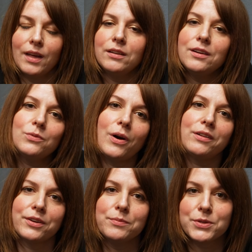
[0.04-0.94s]
Hello and
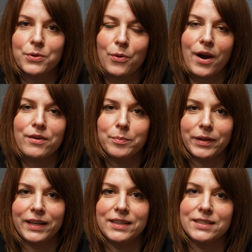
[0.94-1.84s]
welcome to Aquarium
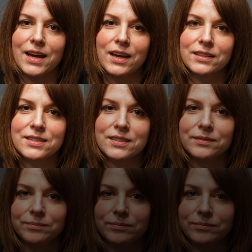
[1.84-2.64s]
Plant Index.